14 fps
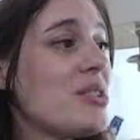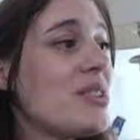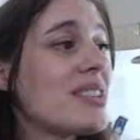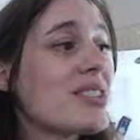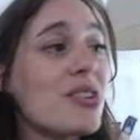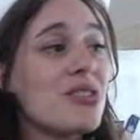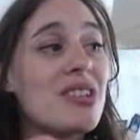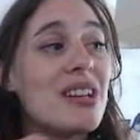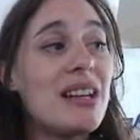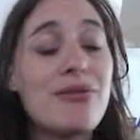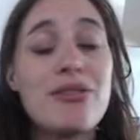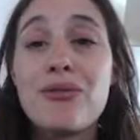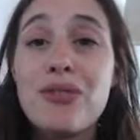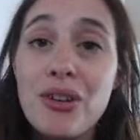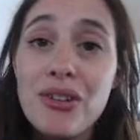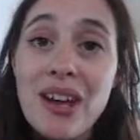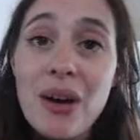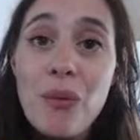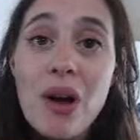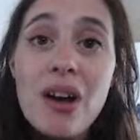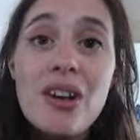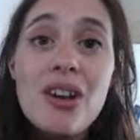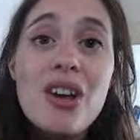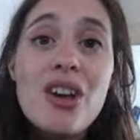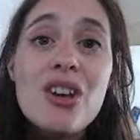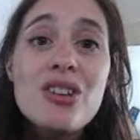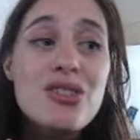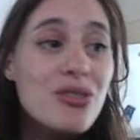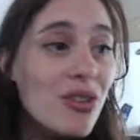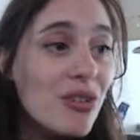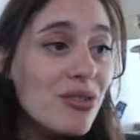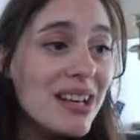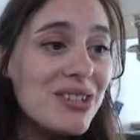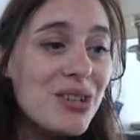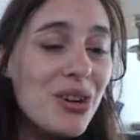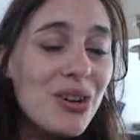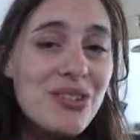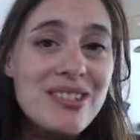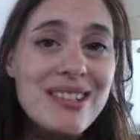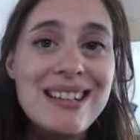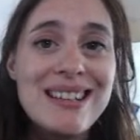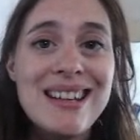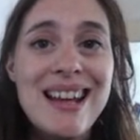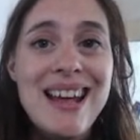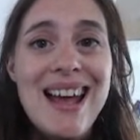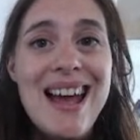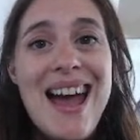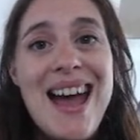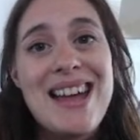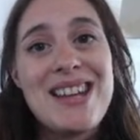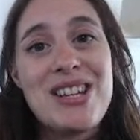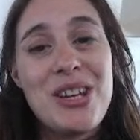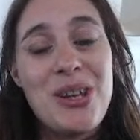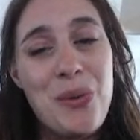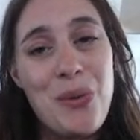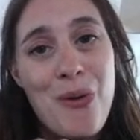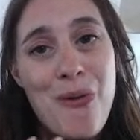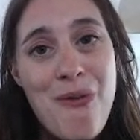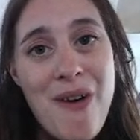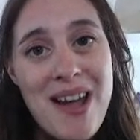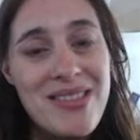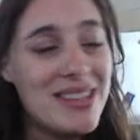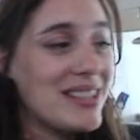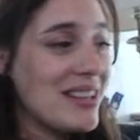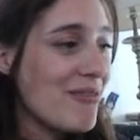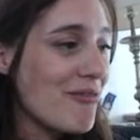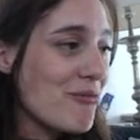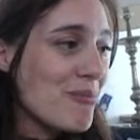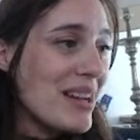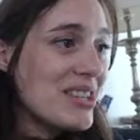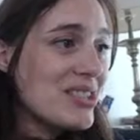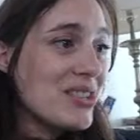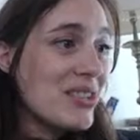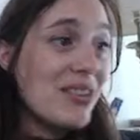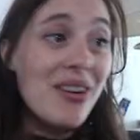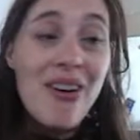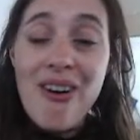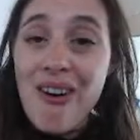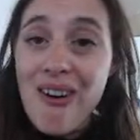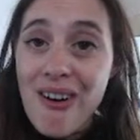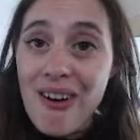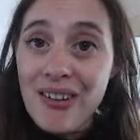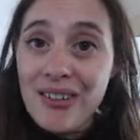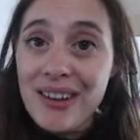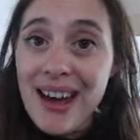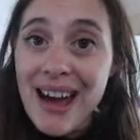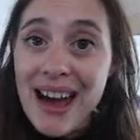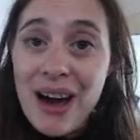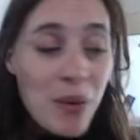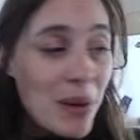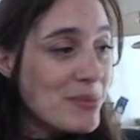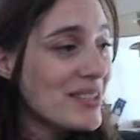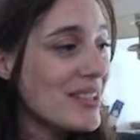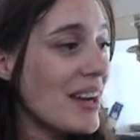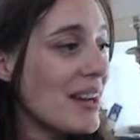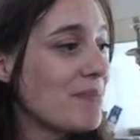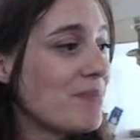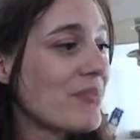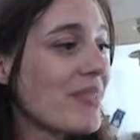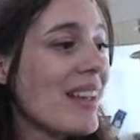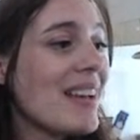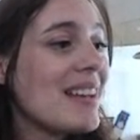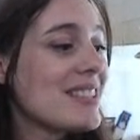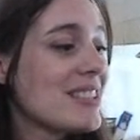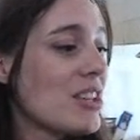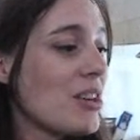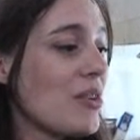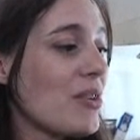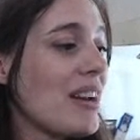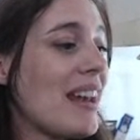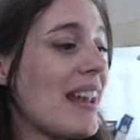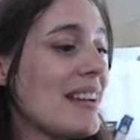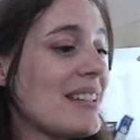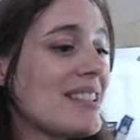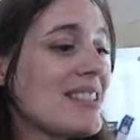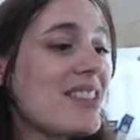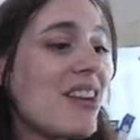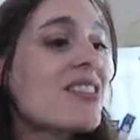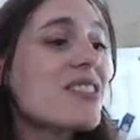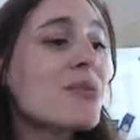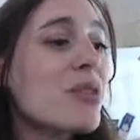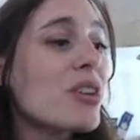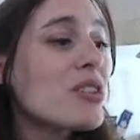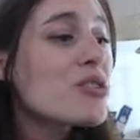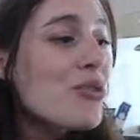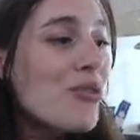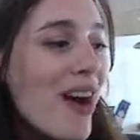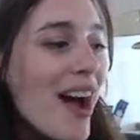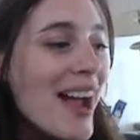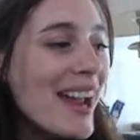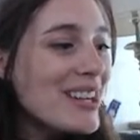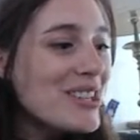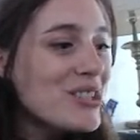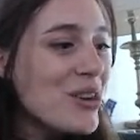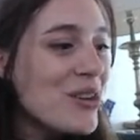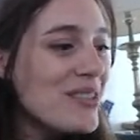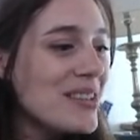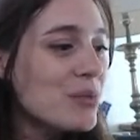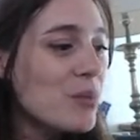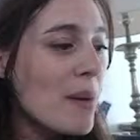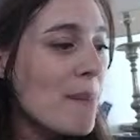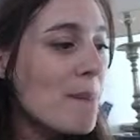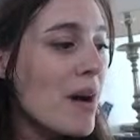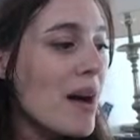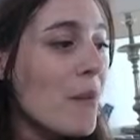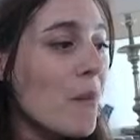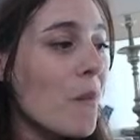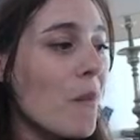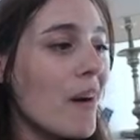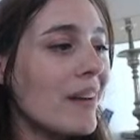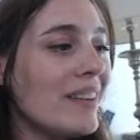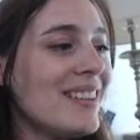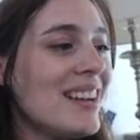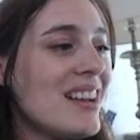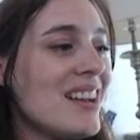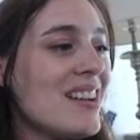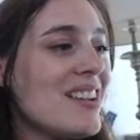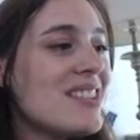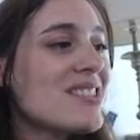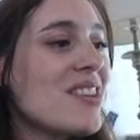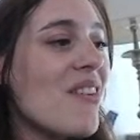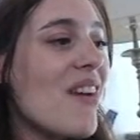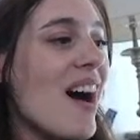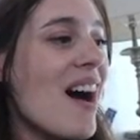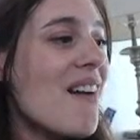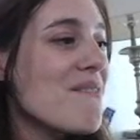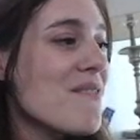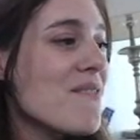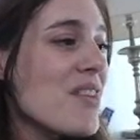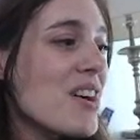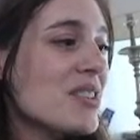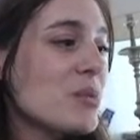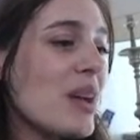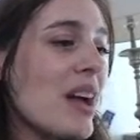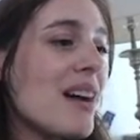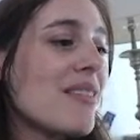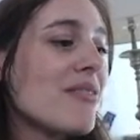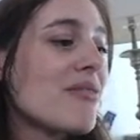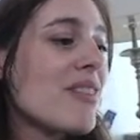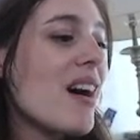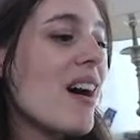is go to liftoff.network, scroll down to Austin, and you will find this information on our website. So let's start. So I'm going to try and show these one by one. So up first we have